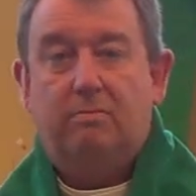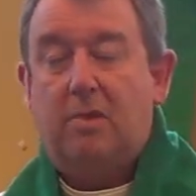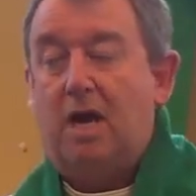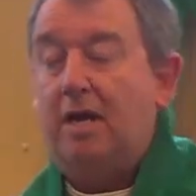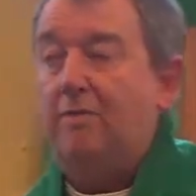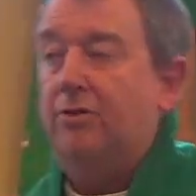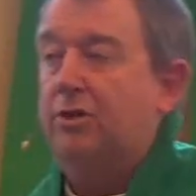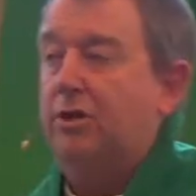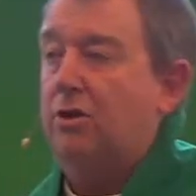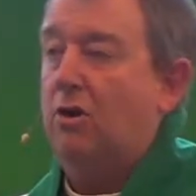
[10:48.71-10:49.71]
I never
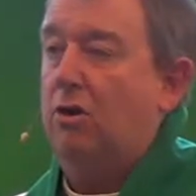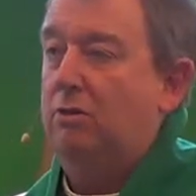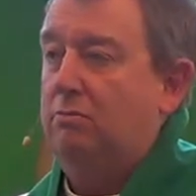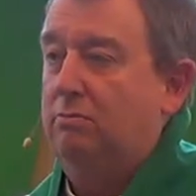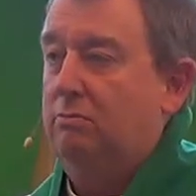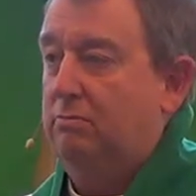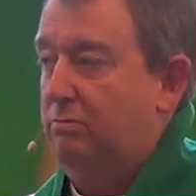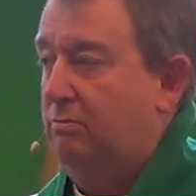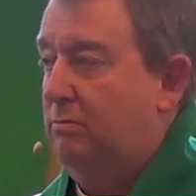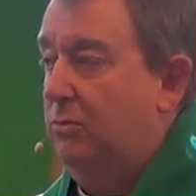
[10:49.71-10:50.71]
took a call.
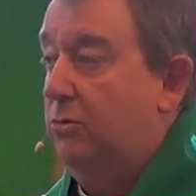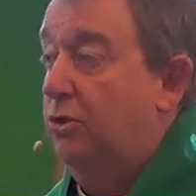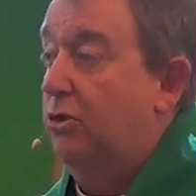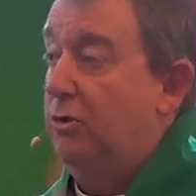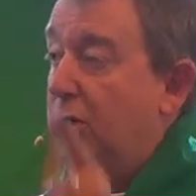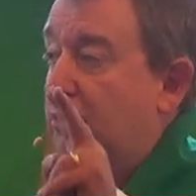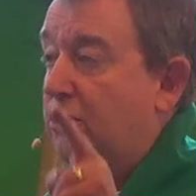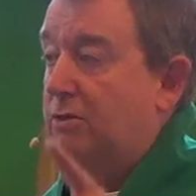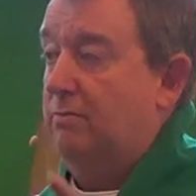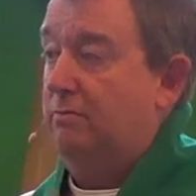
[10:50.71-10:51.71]
2 years.